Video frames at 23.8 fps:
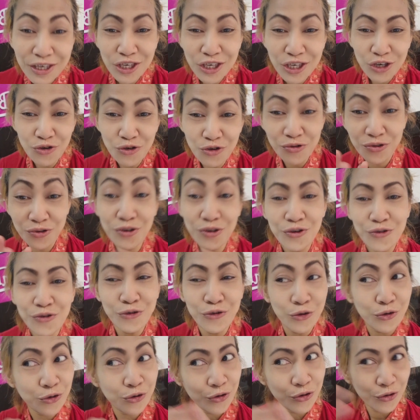you're
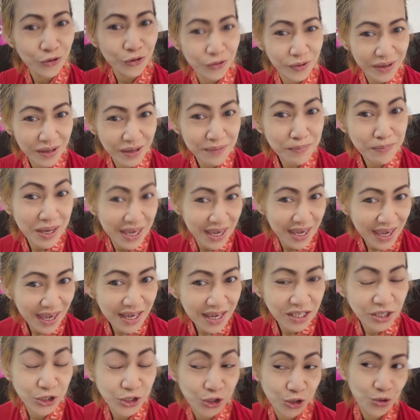by
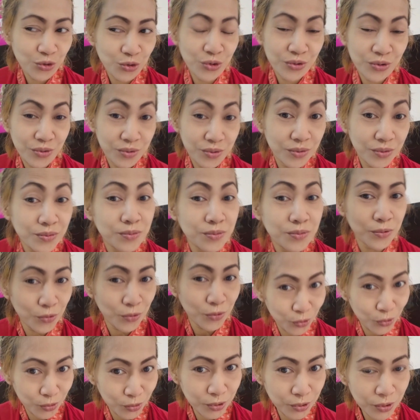age you're
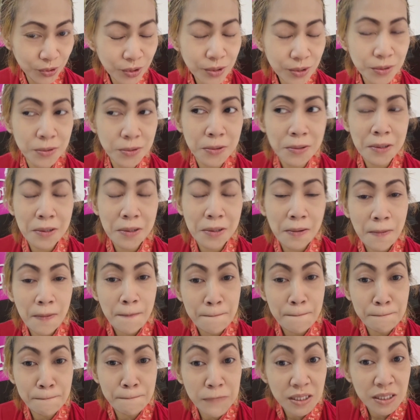older,
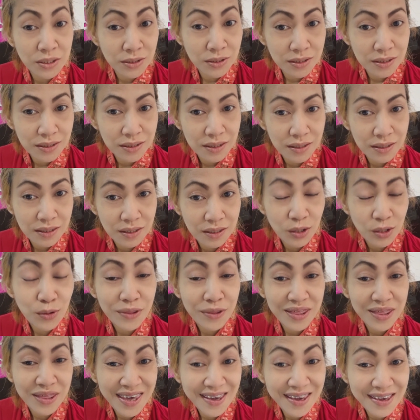but you
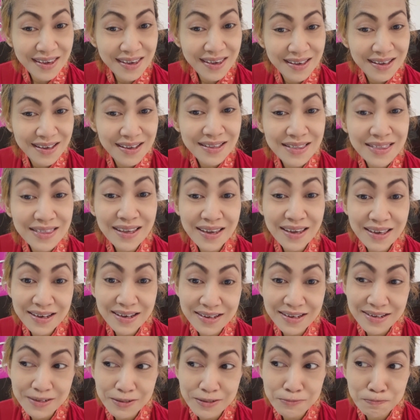think like
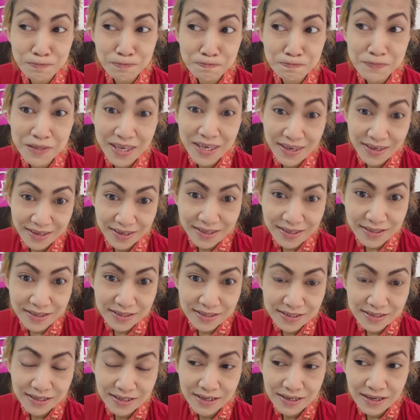a
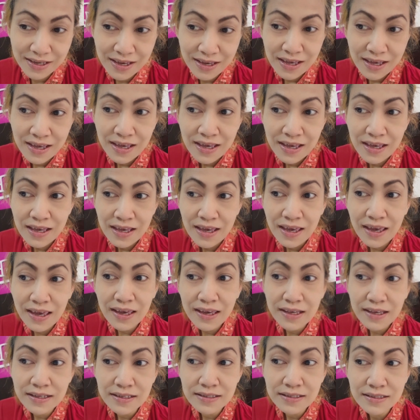kid,
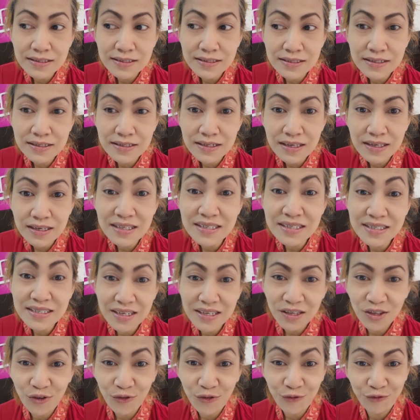and
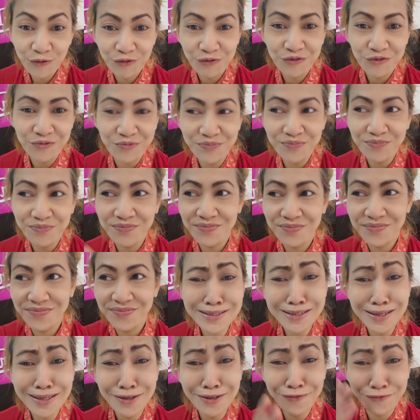instead
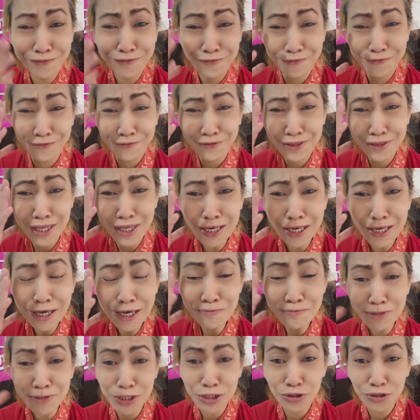of
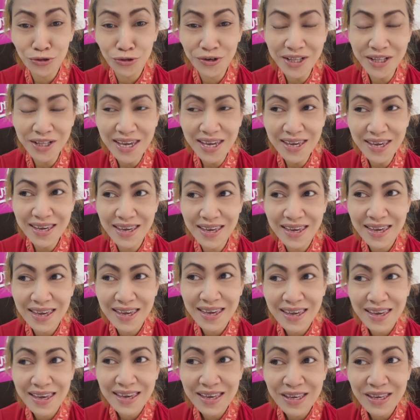thinking maturely,
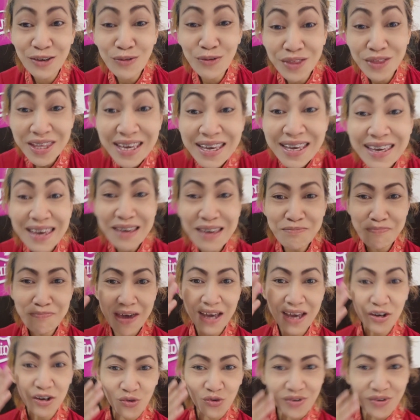you're thinking
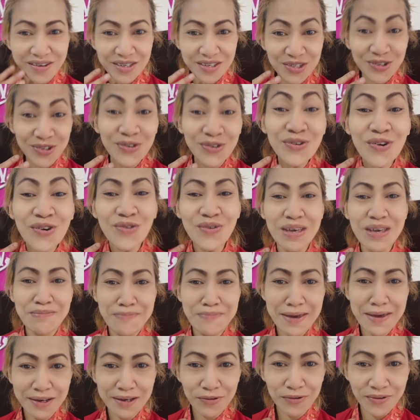backwards. You're going
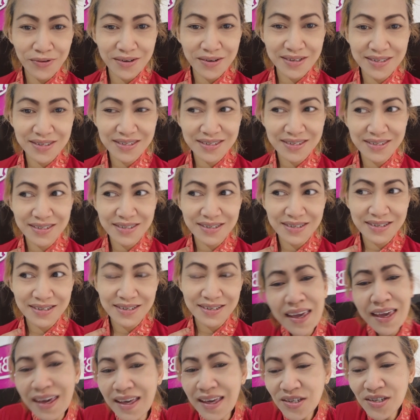backwards.
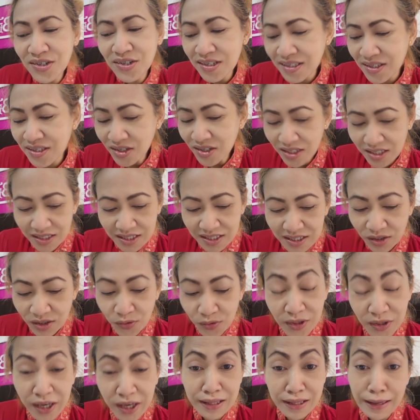Age is just
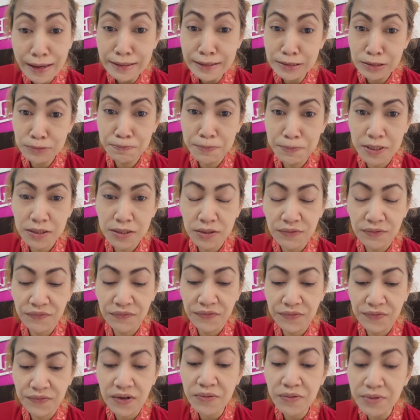only an aspect of
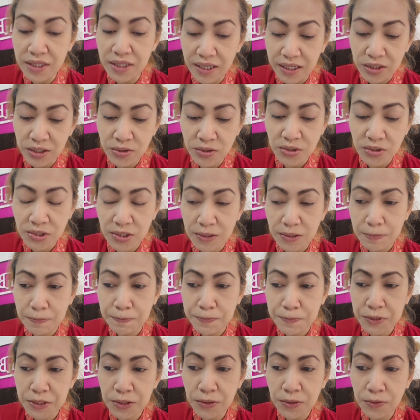a relationship.
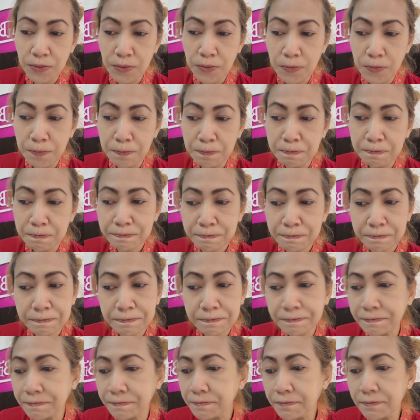So
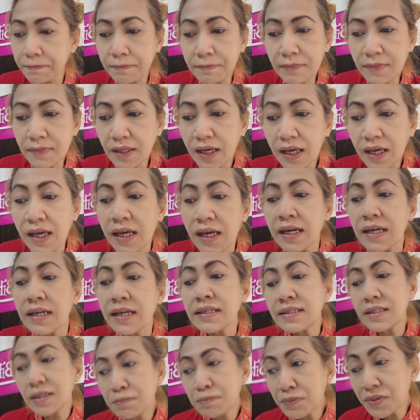
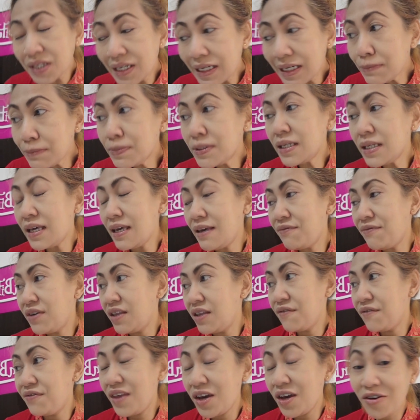sometimes,
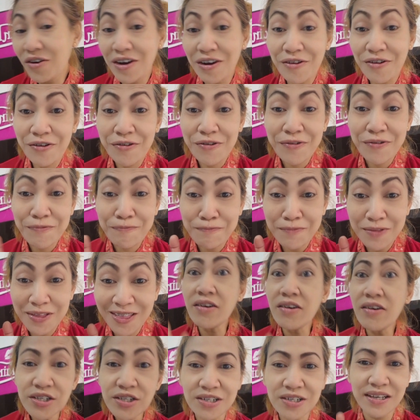even if there are
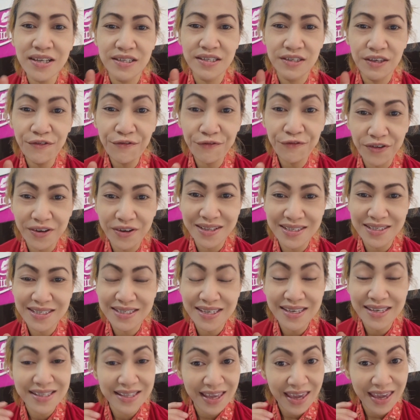largely
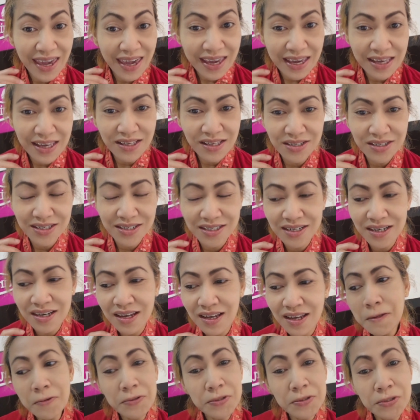difference in age,
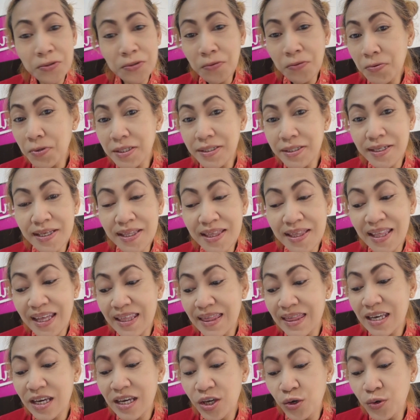There is no reason
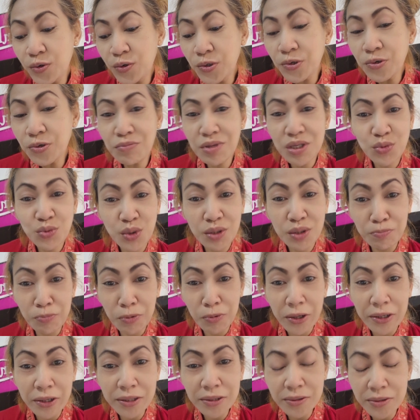that the union between
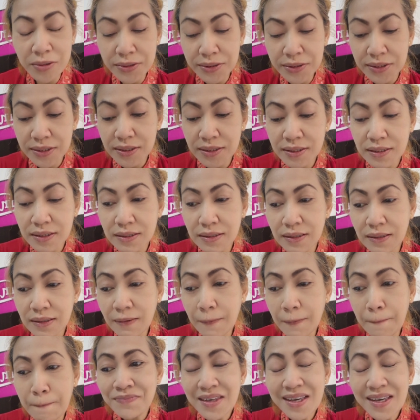partners
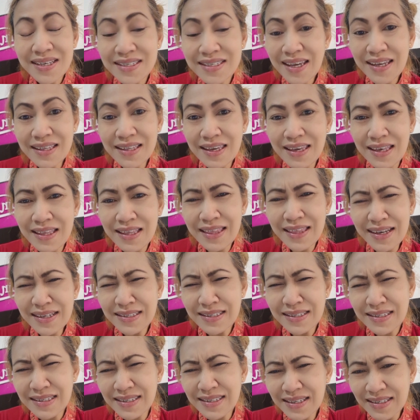is any
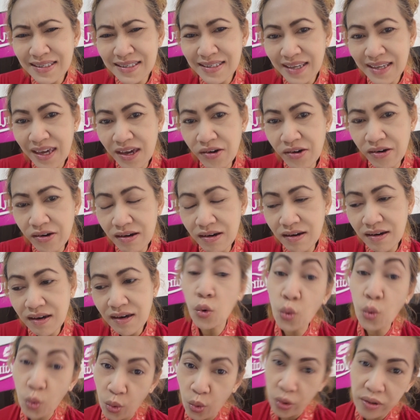less sincere
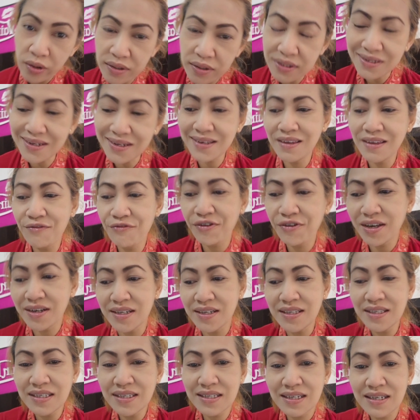or
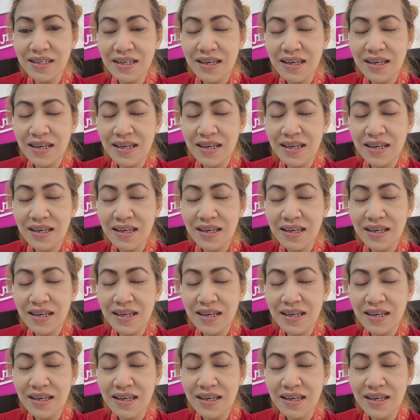significant